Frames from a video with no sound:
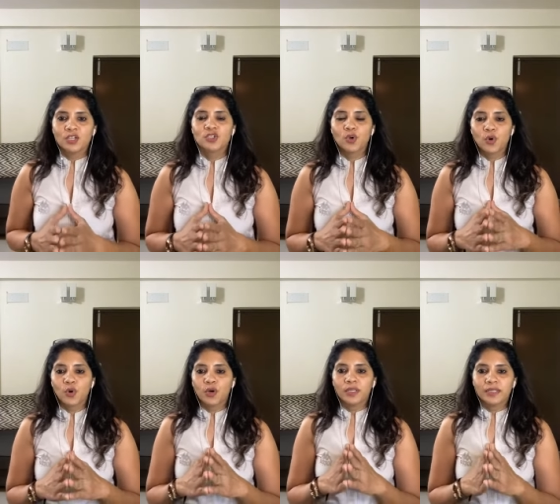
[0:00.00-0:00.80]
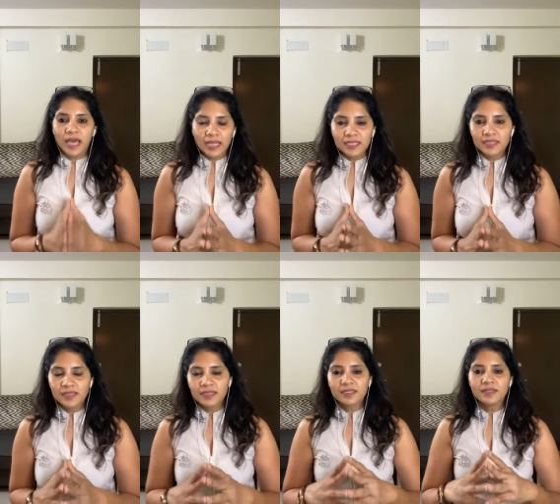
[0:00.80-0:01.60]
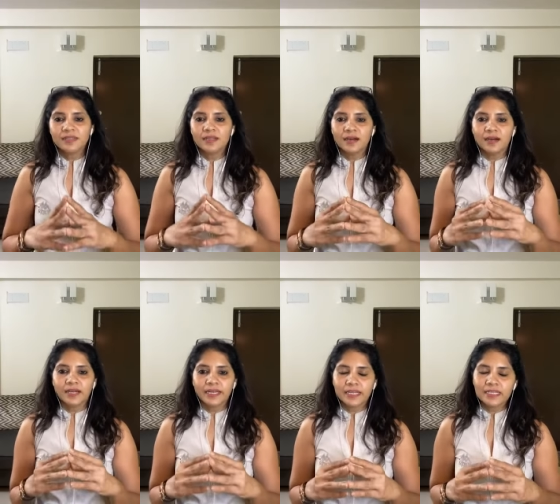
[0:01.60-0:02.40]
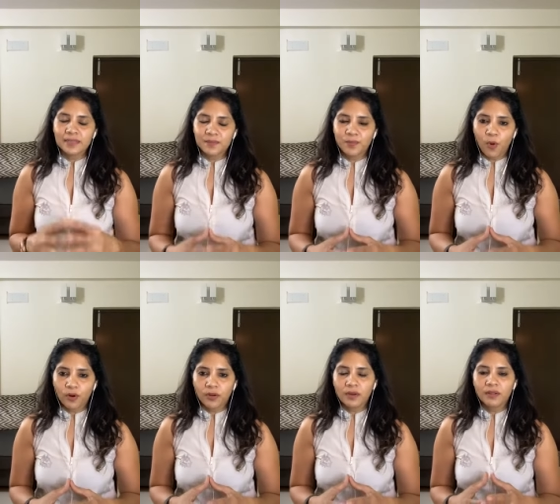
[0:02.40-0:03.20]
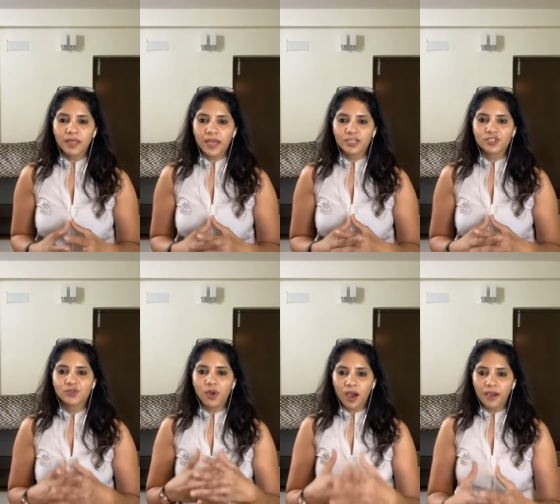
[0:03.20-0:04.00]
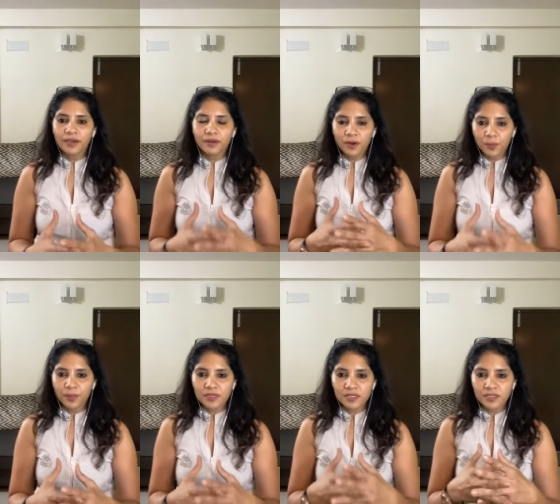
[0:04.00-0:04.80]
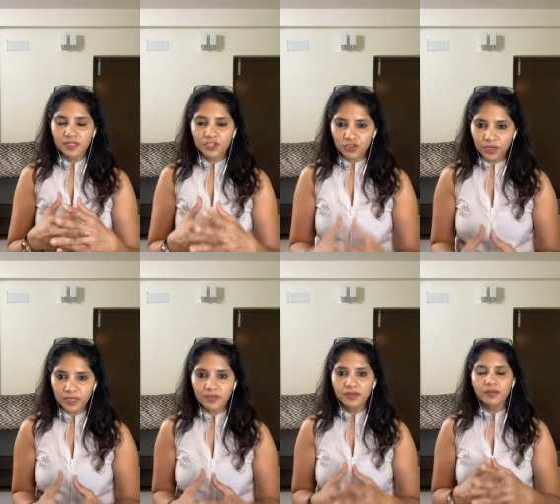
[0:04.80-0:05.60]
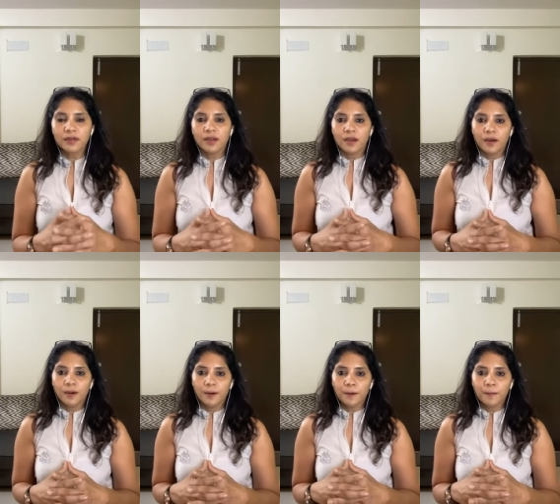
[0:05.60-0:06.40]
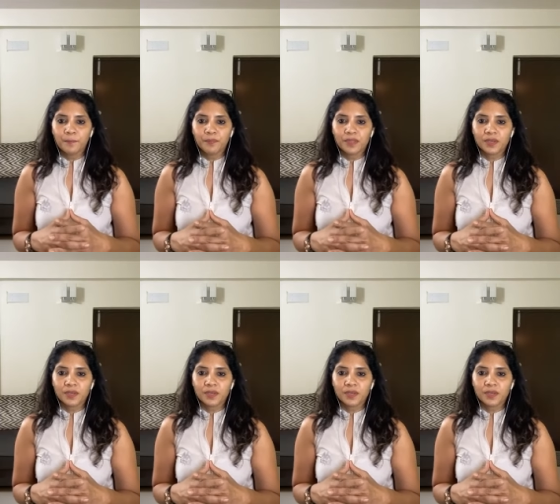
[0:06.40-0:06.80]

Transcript: so that's the reason it is important that you hire a personal trainer. A um,